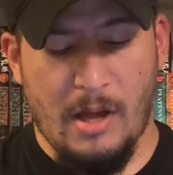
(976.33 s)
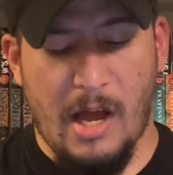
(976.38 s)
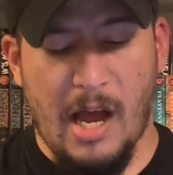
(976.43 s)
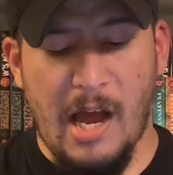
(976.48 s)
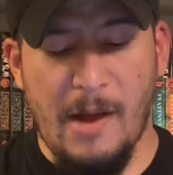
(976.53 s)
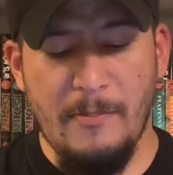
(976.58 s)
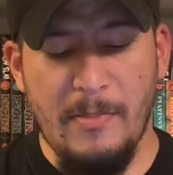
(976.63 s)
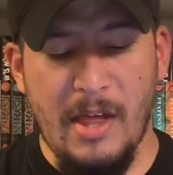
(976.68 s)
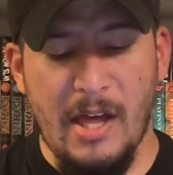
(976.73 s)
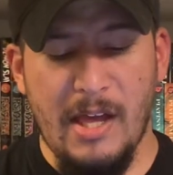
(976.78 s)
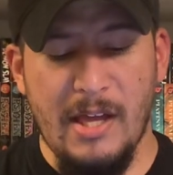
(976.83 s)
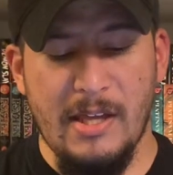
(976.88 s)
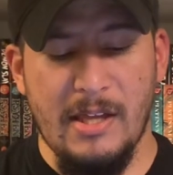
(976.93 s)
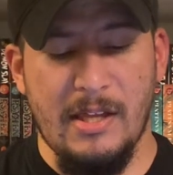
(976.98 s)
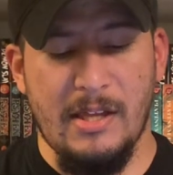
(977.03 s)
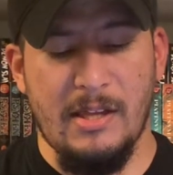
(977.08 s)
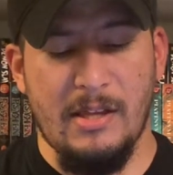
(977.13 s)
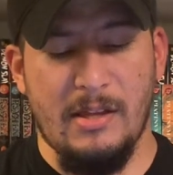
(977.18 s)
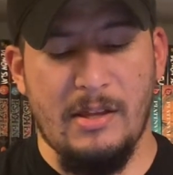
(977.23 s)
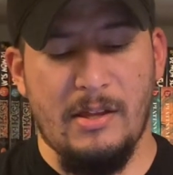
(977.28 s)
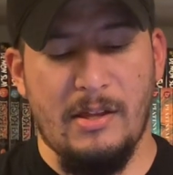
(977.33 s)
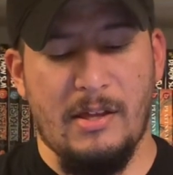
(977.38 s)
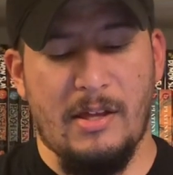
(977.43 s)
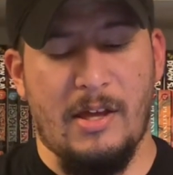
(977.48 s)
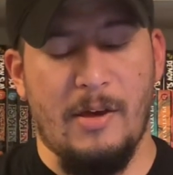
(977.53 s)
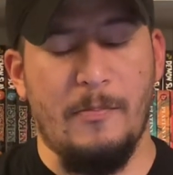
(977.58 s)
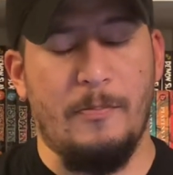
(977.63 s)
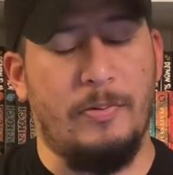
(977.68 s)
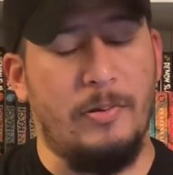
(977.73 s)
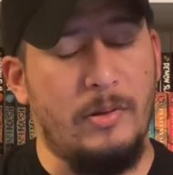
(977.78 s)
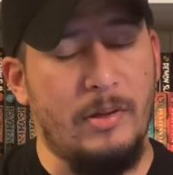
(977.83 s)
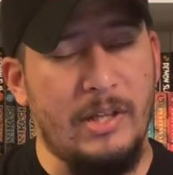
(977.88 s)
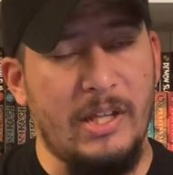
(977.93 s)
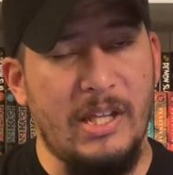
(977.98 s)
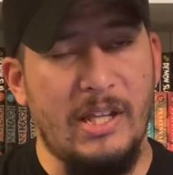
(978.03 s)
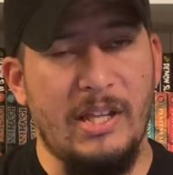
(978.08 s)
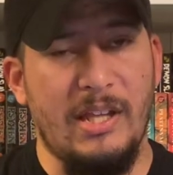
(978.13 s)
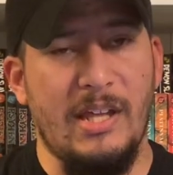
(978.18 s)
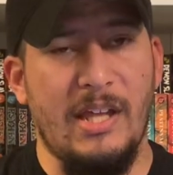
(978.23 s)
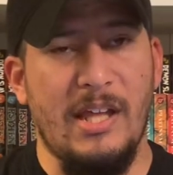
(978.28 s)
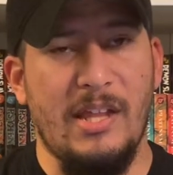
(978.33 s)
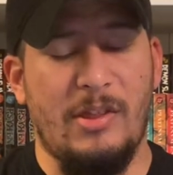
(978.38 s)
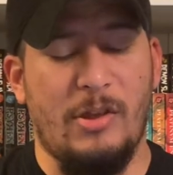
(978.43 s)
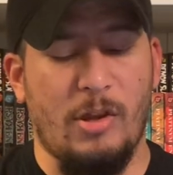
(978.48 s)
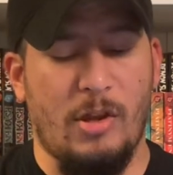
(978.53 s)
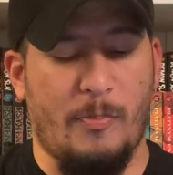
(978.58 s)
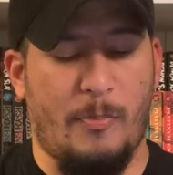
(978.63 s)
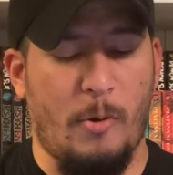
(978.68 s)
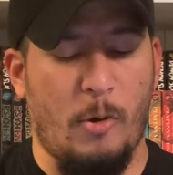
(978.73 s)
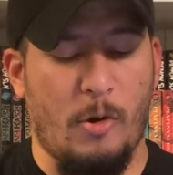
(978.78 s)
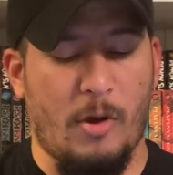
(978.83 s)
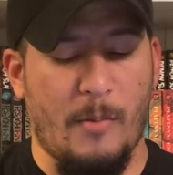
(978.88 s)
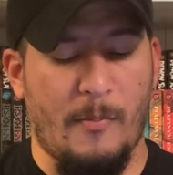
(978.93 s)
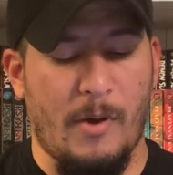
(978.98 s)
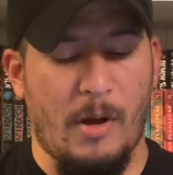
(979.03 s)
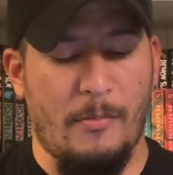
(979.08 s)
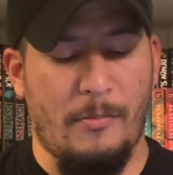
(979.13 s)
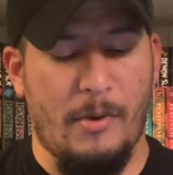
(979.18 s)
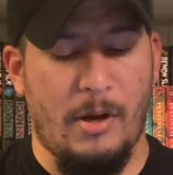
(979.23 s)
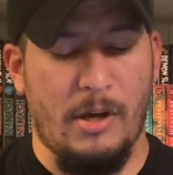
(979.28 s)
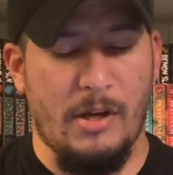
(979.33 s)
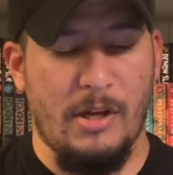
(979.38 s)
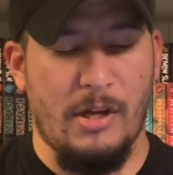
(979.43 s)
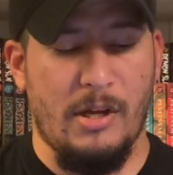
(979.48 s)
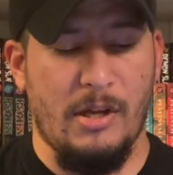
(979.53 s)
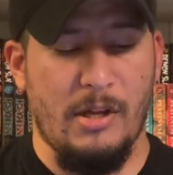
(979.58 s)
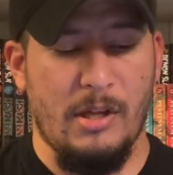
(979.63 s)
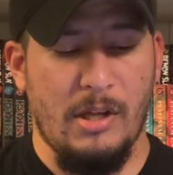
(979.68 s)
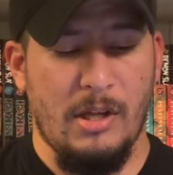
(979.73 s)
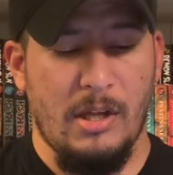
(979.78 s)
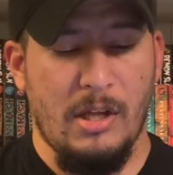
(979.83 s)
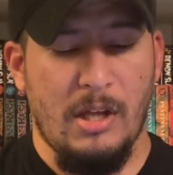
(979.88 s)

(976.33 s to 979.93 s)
I'm not completely into the Pokemon manga.